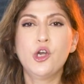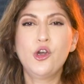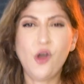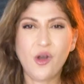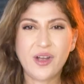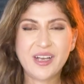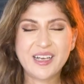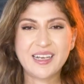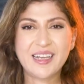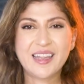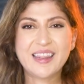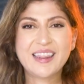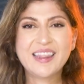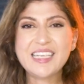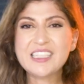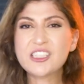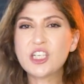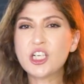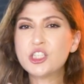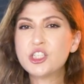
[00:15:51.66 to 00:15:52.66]
Look,
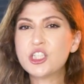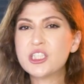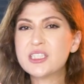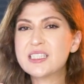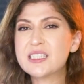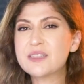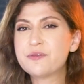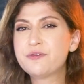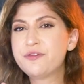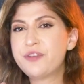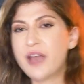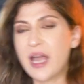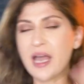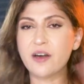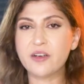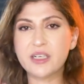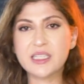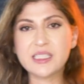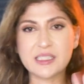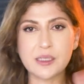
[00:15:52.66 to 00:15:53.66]
these are just
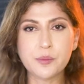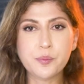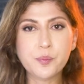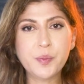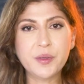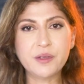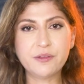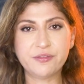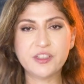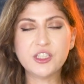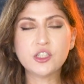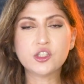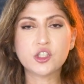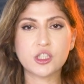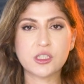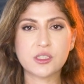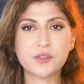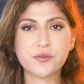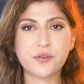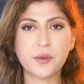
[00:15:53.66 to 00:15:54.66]
very simple
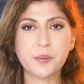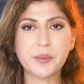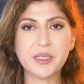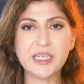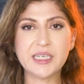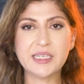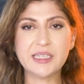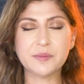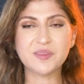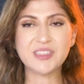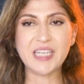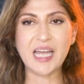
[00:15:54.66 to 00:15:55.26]
features from Helium